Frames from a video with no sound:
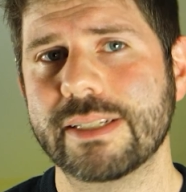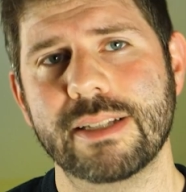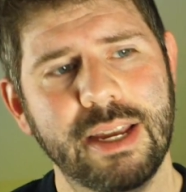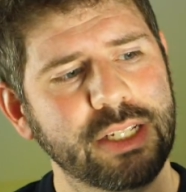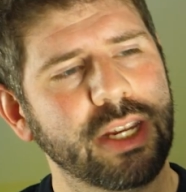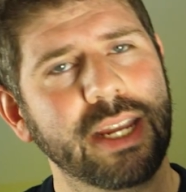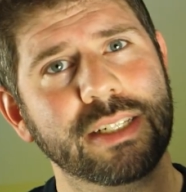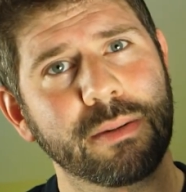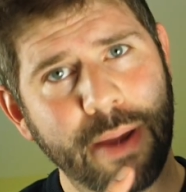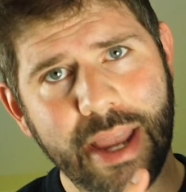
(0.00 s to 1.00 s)
a slight
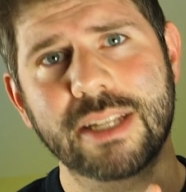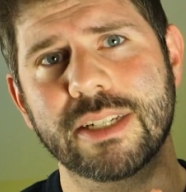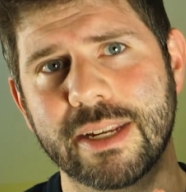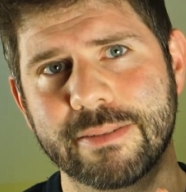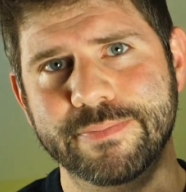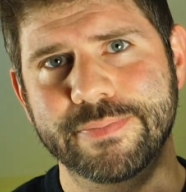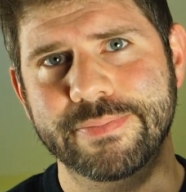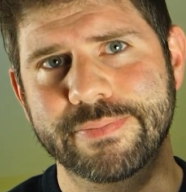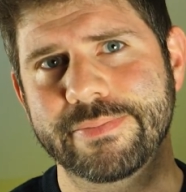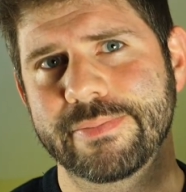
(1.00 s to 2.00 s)
change in packaging
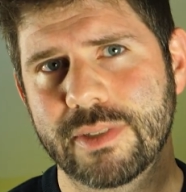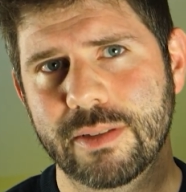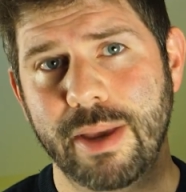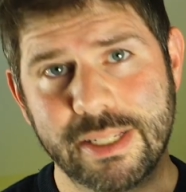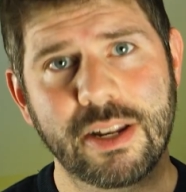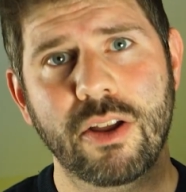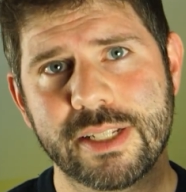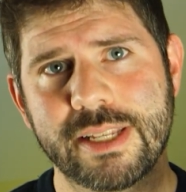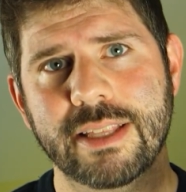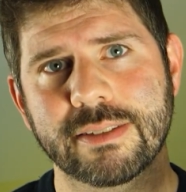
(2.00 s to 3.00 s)
makes a lot
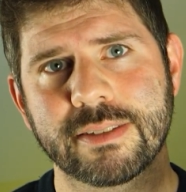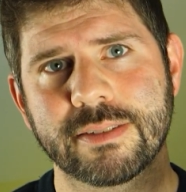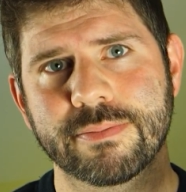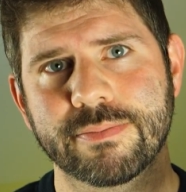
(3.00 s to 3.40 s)
of sense.